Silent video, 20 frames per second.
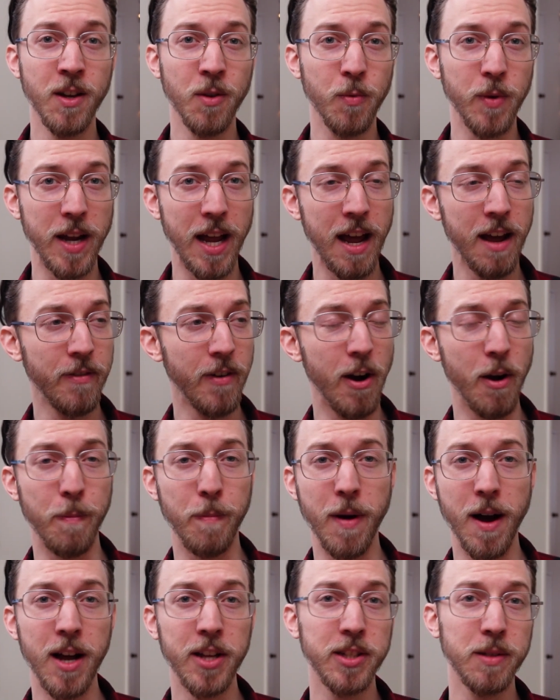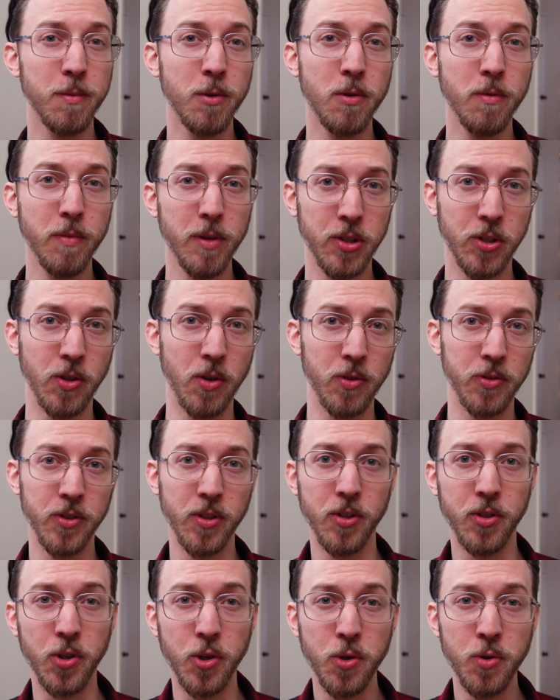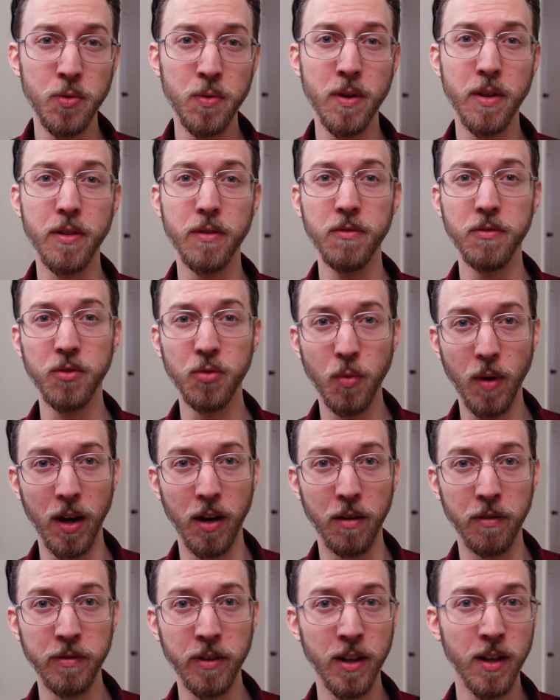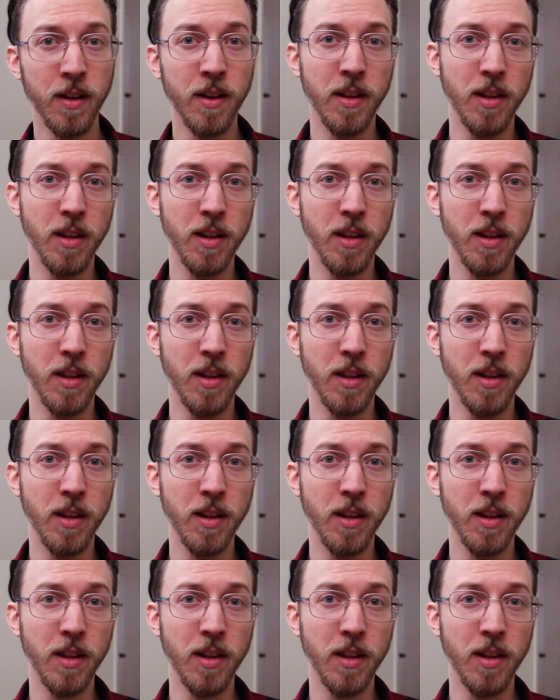We have our possible results, 2 through 12,